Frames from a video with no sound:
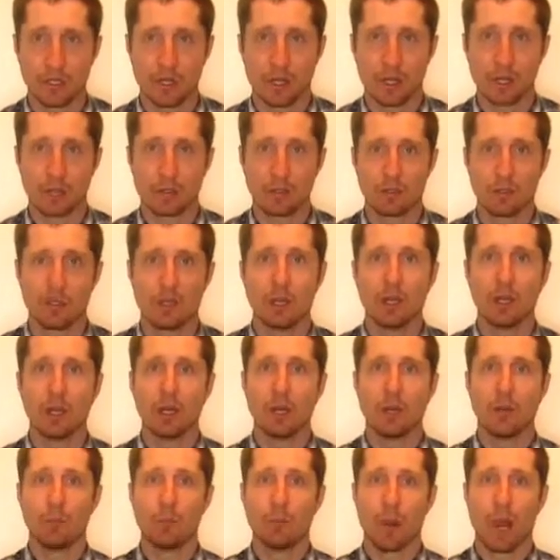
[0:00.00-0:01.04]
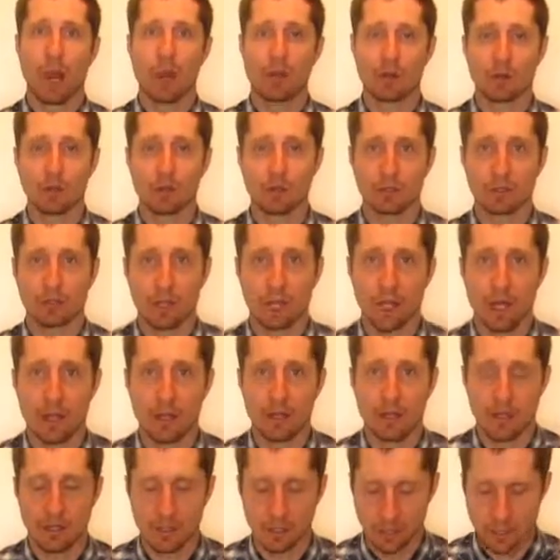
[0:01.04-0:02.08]
gun powder or
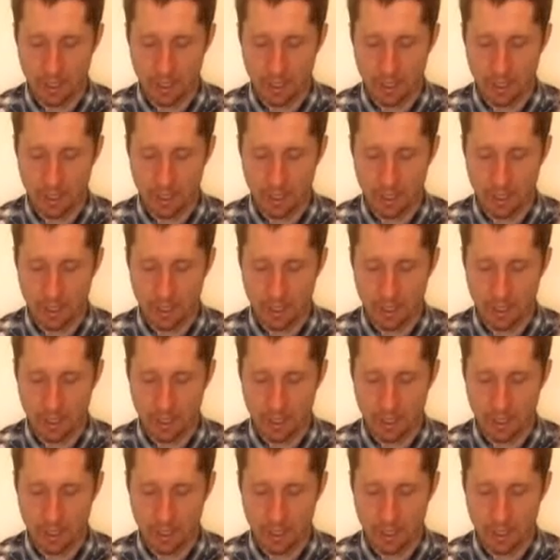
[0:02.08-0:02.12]
lead.